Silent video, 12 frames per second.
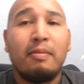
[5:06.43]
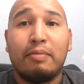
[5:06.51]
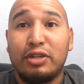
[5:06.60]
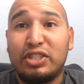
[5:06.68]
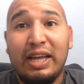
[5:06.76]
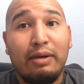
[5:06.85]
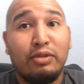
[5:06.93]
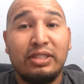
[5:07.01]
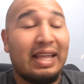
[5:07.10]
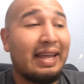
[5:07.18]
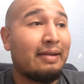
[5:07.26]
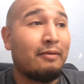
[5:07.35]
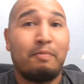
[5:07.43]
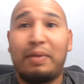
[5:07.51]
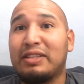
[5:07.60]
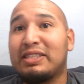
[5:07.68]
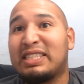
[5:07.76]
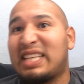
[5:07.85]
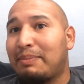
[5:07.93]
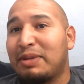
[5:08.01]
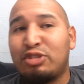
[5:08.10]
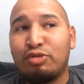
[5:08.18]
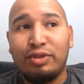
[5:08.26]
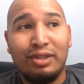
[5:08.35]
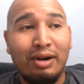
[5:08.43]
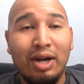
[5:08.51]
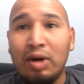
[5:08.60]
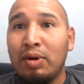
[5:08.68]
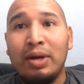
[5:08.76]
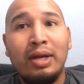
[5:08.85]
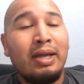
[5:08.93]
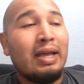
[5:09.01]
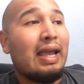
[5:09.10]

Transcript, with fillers: Brissett was like about to step into a throw